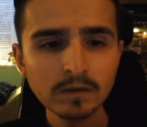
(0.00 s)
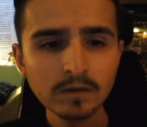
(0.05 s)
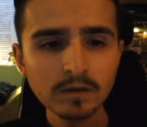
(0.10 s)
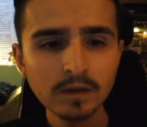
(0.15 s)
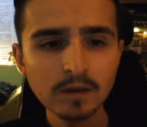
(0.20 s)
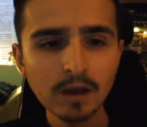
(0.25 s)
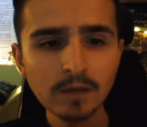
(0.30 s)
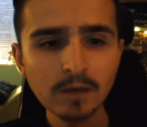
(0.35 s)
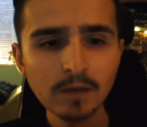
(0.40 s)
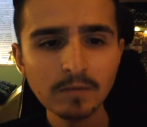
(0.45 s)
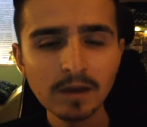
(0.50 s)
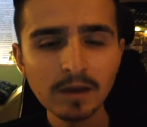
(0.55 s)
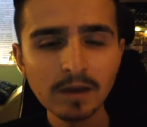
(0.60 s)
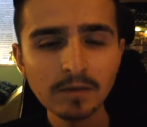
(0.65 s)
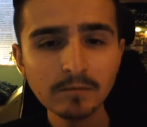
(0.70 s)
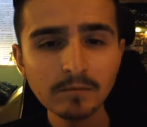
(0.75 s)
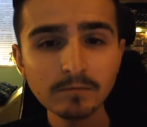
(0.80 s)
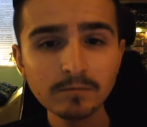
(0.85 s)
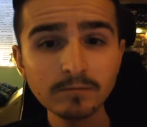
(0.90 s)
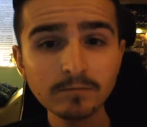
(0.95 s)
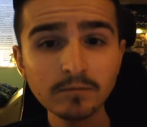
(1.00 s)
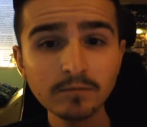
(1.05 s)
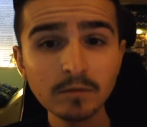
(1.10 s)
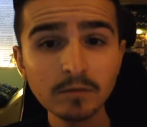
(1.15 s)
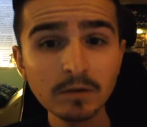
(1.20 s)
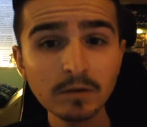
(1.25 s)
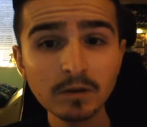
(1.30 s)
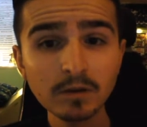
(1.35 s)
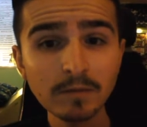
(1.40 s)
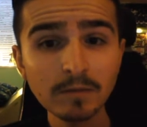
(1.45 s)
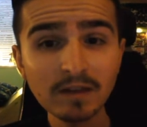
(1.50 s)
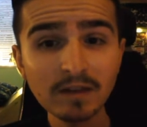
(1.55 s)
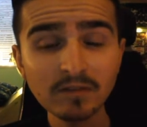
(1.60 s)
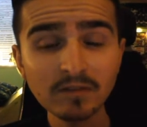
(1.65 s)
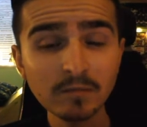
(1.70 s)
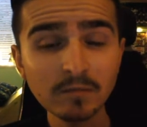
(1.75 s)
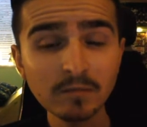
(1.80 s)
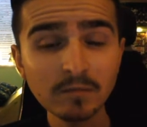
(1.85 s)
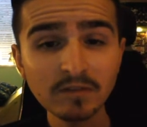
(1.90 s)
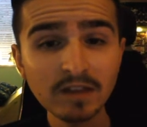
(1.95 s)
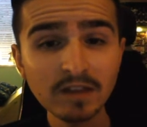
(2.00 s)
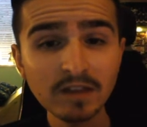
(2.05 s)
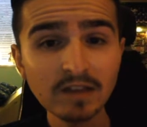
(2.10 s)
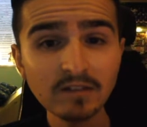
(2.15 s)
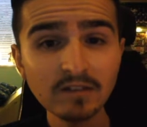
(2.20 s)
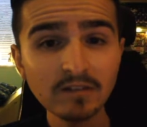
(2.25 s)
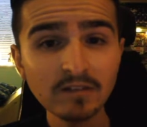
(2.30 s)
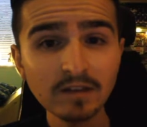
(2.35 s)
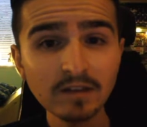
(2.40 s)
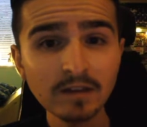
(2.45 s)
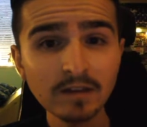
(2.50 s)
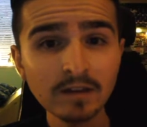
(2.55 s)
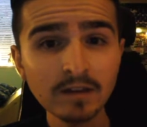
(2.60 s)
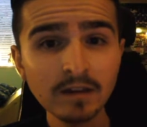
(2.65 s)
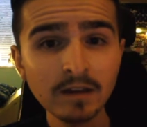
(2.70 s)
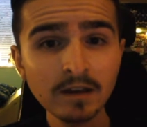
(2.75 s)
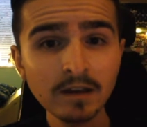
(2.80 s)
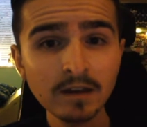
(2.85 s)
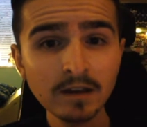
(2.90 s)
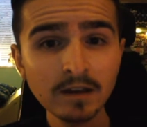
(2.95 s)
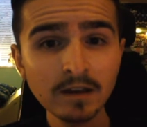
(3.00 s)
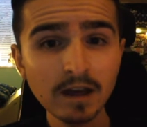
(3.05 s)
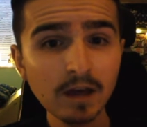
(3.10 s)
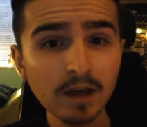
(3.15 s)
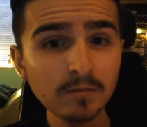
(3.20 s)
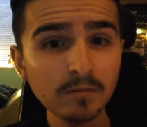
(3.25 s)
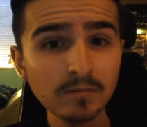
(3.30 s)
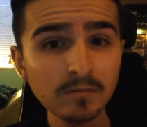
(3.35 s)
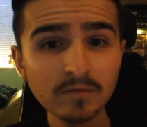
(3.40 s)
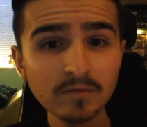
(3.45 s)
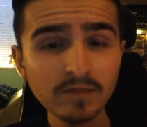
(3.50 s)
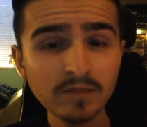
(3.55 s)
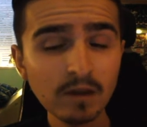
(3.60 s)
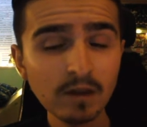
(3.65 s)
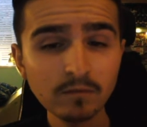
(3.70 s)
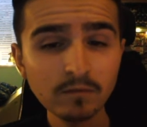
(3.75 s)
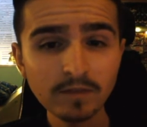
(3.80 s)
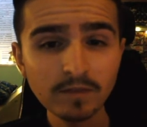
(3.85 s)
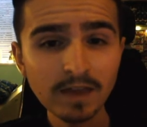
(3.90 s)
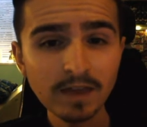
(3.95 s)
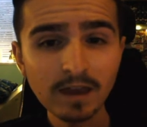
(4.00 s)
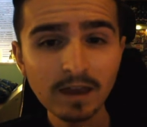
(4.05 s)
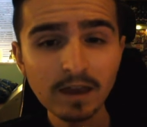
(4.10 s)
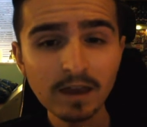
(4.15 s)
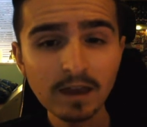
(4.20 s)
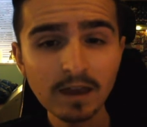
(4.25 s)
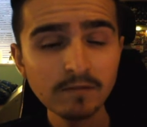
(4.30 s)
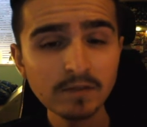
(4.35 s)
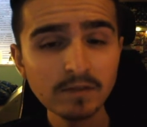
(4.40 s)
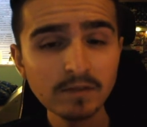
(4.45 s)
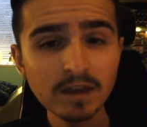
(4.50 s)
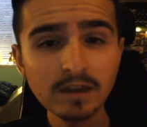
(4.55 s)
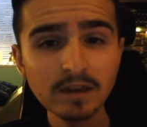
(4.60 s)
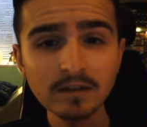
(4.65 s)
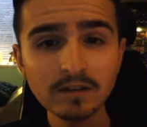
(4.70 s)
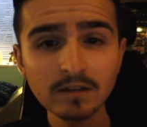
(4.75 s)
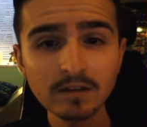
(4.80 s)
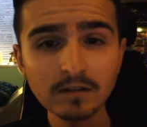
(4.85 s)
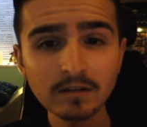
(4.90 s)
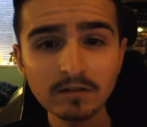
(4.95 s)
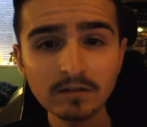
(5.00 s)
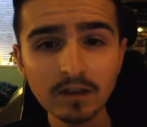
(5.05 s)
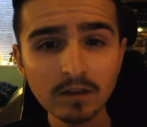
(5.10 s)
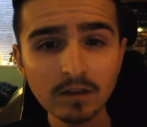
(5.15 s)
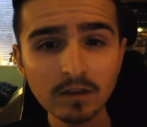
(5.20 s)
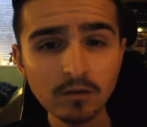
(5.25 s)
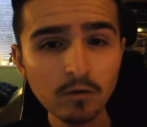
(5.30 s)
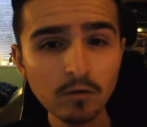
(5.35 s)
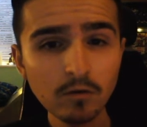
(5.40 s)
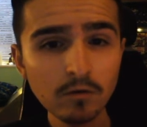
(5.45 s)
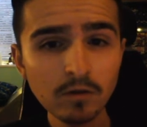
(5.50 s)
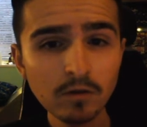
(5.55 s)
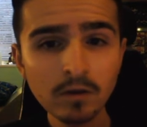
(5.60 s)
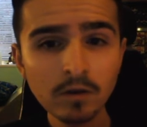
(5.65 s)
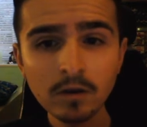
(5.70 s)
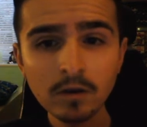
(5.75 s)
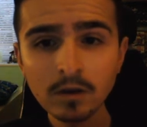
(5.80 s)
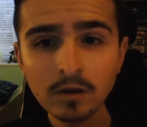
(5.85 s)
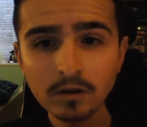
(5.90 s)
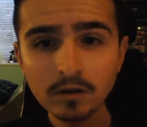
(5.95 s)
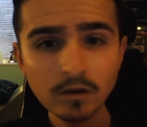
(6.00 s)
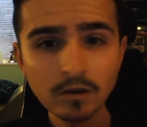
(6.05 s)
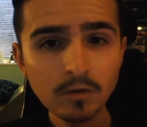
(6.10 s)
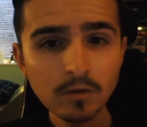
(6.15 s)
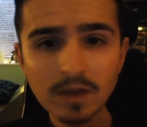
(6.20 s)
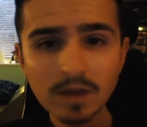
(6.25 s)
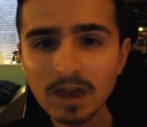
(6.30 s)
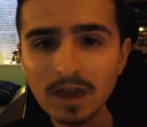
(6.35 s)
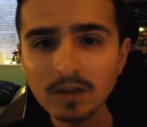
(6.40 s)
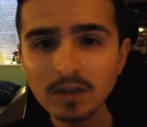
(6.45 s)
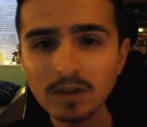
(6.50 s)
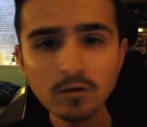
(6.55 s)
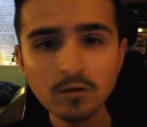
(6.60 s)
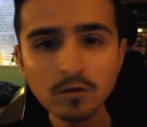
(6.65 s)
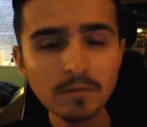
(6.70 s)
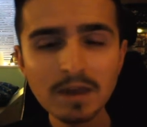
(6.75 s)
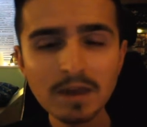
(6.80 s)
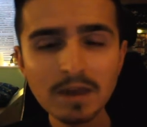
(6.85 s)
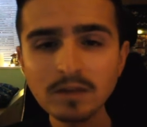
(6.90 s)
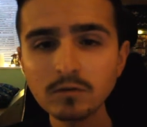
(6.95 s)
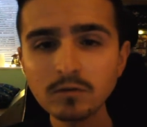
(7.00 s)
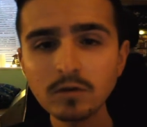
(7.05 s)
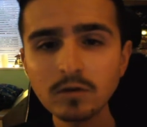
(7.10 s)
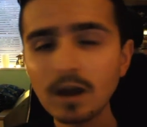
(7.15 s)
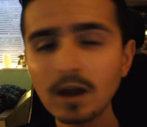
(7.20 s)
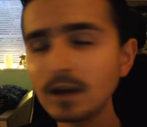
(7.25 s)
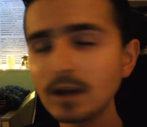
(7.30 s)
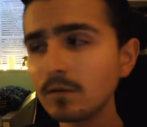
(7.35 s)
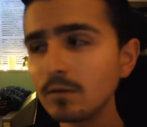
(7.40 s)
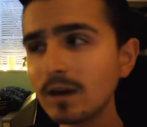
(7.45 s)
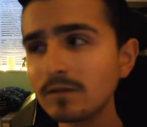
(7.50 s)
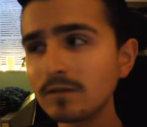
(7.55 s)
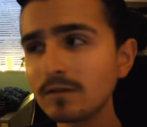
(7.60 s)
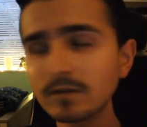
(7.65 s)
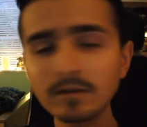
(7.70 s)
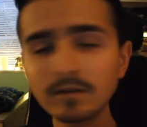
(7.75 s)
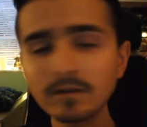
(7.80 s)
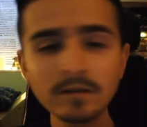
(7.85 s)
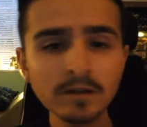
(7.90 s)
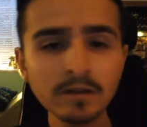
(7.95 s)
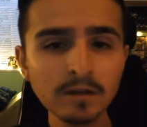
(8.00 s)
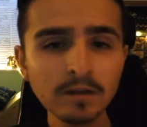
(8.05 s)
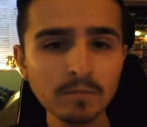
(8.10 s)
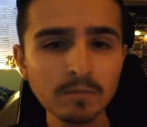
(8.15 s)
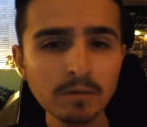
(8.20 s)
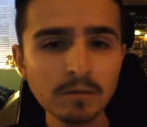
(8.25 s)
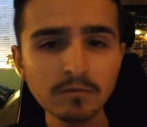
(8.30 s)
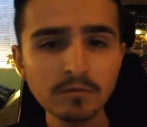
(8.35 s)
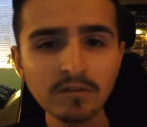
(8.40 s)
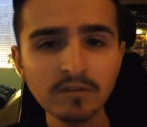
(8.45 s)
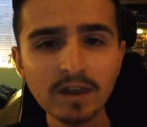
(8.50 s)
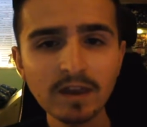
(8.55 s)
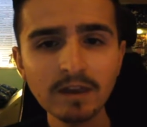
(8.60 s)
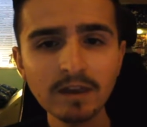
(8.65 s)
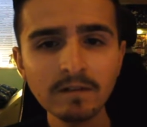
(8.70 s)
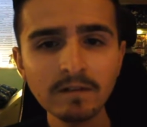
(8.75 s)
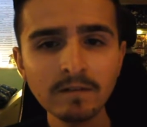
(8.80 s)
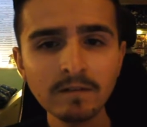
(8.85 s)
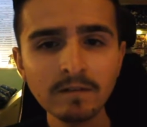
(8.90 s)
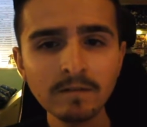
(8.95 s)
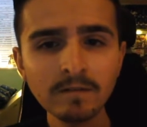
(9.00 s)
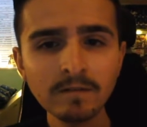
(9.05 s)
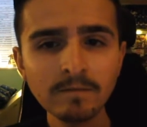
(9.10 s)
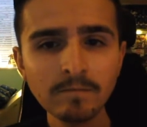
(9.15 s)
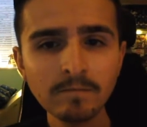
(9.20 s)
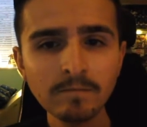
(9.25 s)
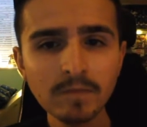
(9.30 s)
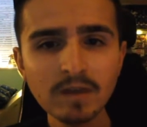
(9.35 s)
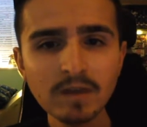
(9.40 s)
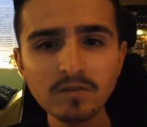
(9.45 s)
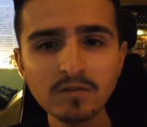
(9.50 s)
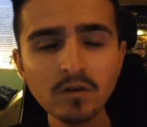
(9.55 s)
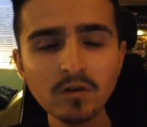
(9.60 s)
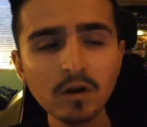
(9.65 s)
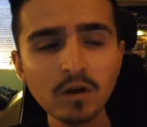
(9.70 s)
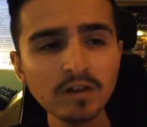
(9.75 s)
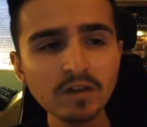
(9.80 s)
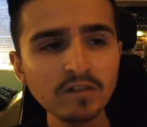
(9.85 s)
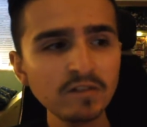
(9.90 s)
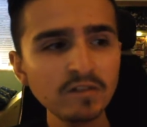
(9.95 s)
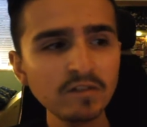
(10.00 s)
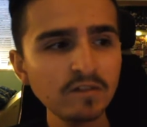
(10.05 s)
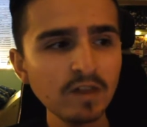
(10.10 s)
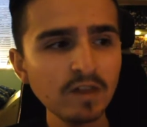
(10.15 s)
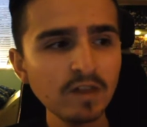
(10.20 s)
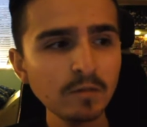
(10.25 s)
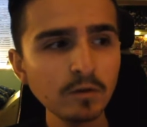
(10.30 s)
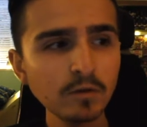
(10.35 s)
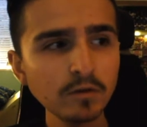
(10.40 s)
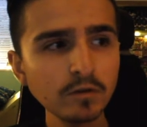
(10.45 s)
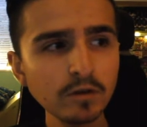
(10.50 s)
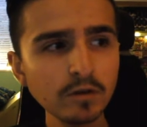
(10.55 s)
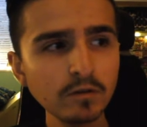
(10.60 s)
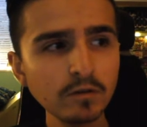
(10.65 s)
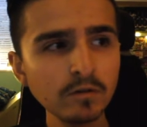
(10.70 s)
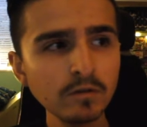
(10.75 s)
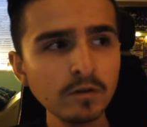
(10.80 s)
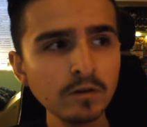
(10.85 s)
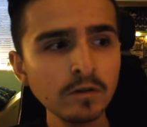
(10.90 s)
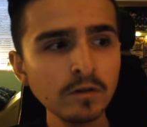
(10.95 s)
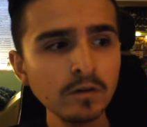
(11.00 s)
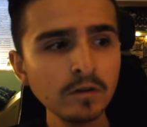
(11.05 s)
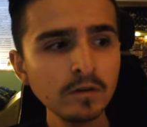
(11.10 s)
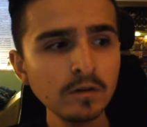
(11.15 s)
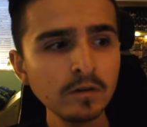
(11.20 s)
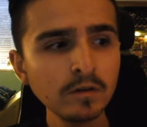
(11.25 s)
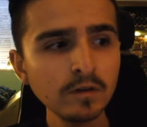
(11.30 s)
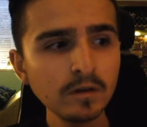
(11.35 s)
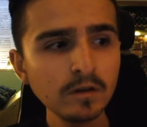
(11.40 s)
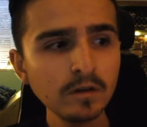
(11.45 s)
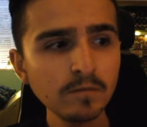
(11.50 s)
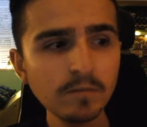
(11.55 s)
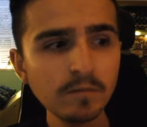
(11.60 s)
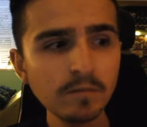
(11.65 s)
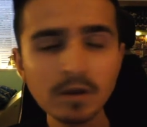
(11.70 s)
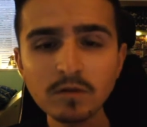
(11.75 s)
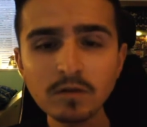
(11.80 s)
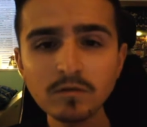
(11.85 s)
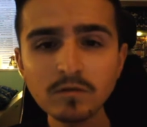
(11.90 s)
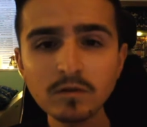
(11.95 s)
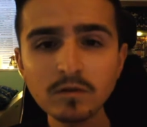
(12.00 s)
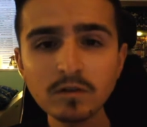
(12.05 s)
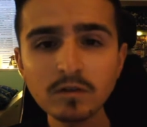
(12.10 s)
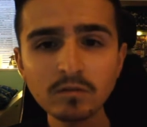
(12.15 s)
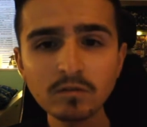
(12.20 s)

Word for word: And I'm probably going to make some mistakes this year. I'm settled for that every year, you know. It's like new year, new me, new diet, whatever people say. It's not, it's just the same old you. But you're just